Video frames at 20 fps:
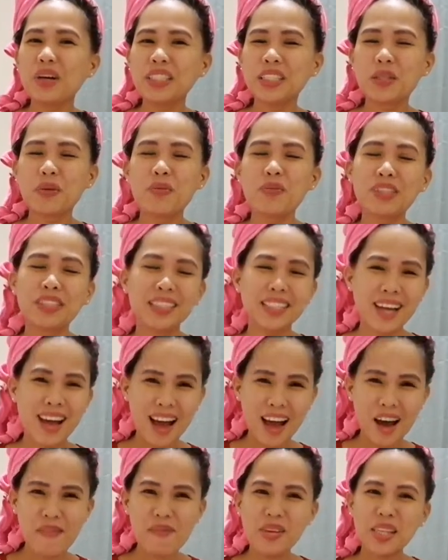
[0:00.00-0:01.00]
What's up, what's
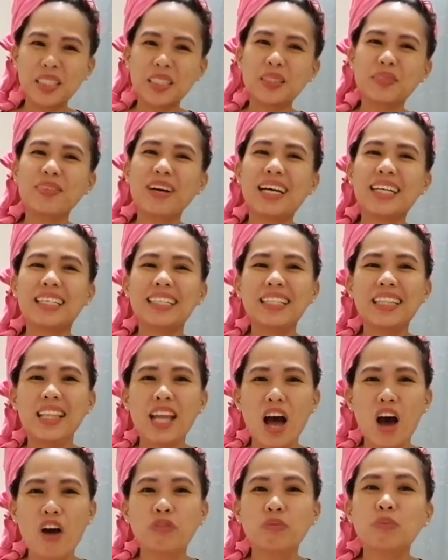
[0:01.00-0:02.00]
up? It's me again,
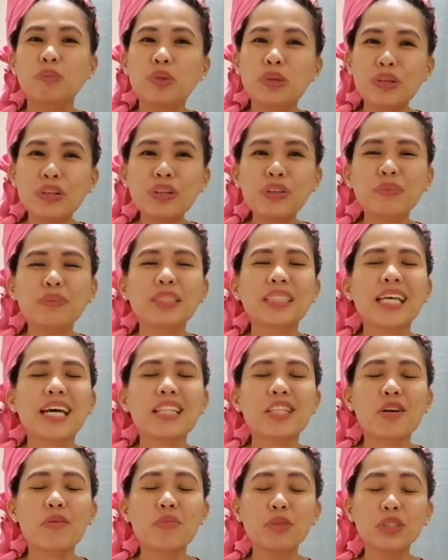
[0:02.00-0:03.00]
Love Moves.
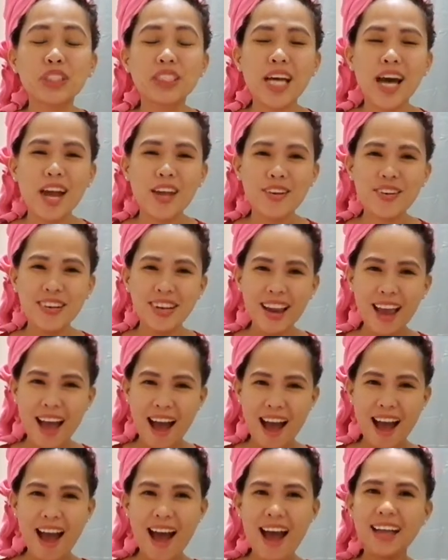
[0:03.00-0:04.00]
At kumusta kayong
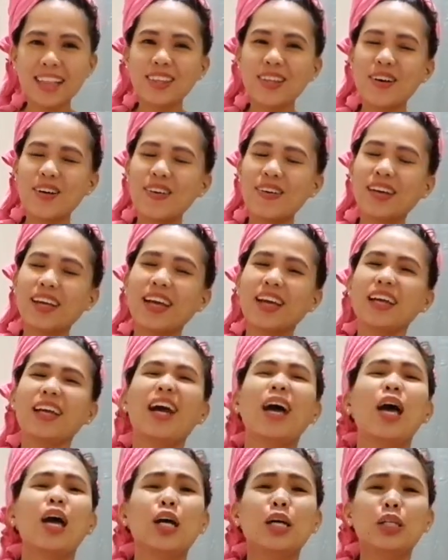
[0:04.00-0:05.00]
lahat? Okay?
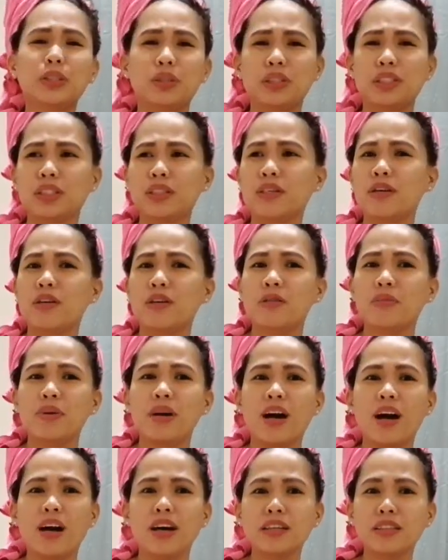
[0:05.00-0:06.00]
So, siguro
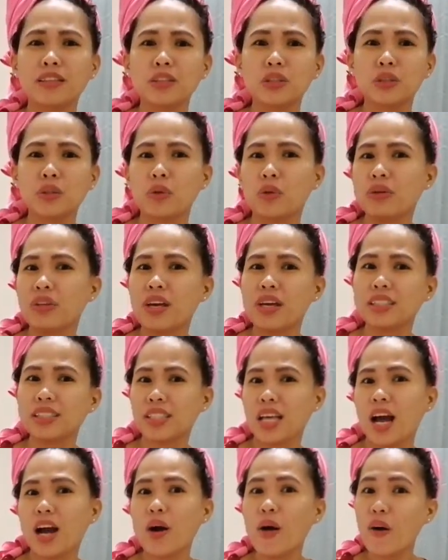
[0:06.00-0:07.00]
mga 2 days
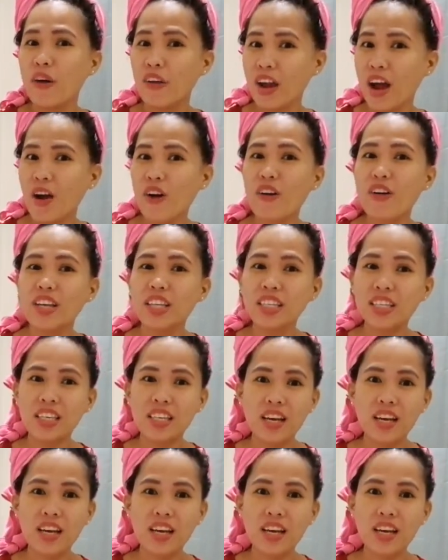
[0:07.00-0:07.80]
ago na ako hindi